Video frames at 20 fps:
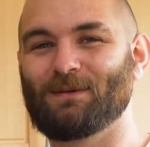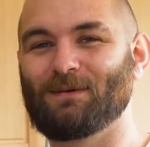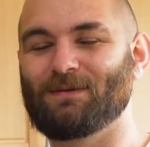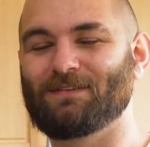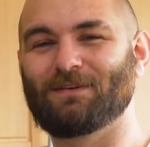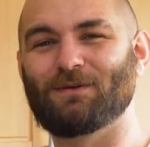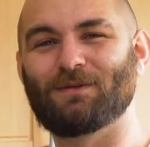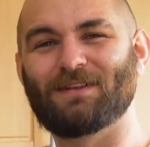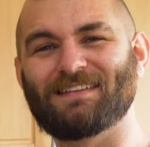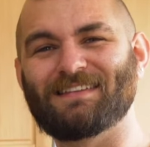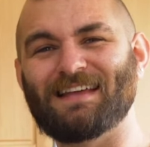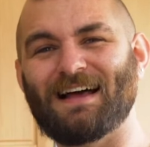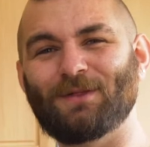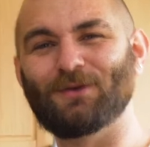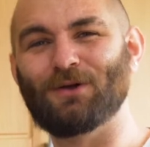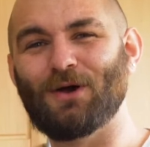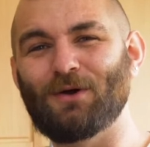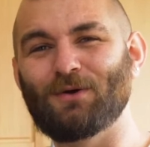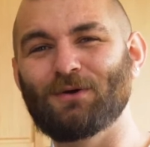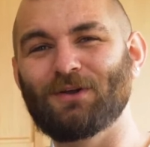Is it called a
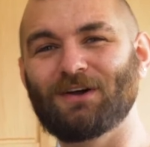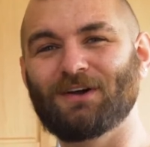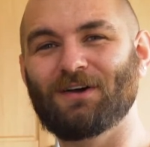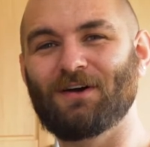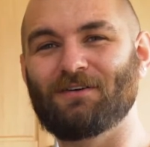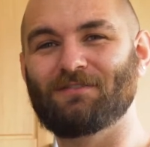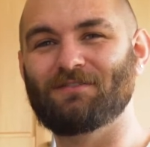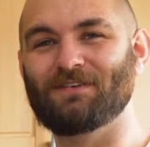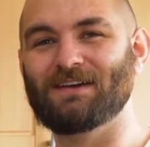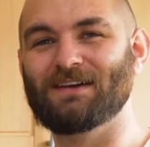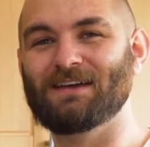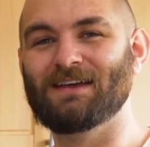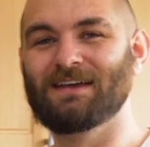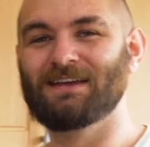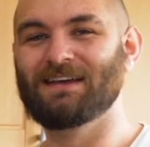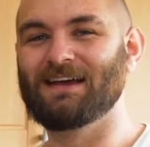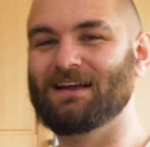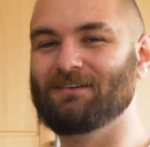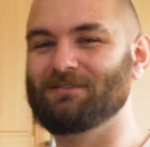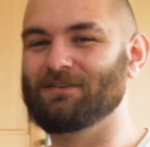dalgona coffee?
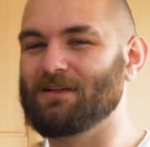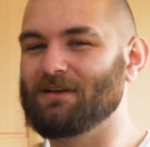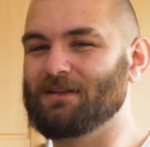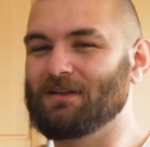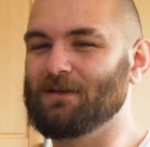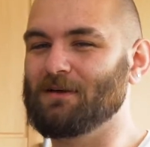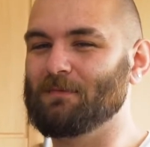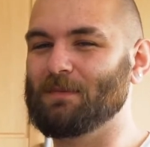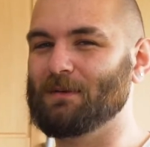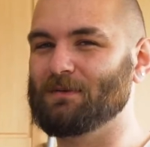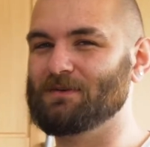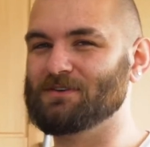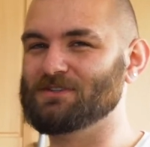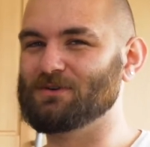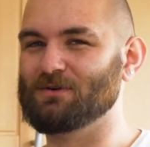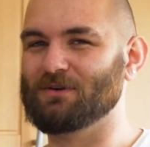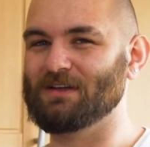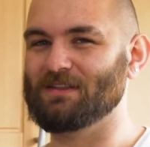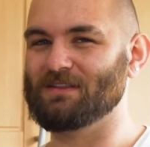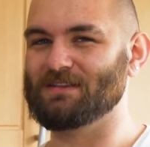And a lot of people are just
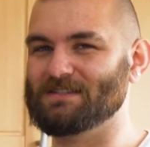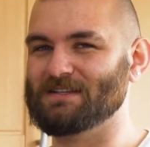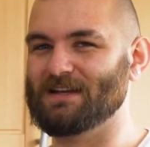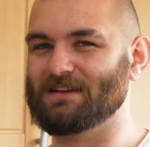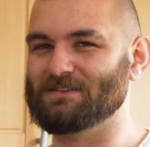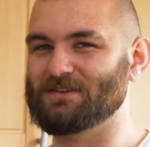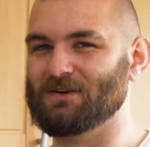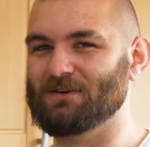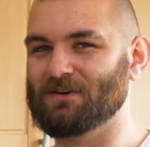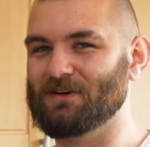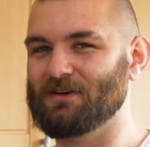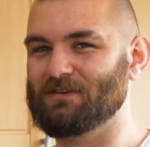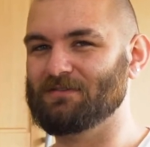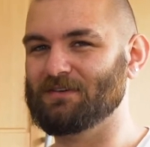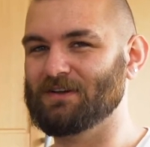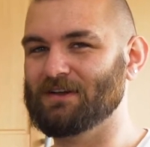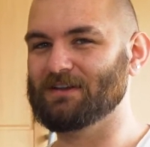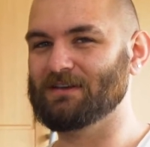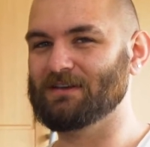calling it the TikTok coffee.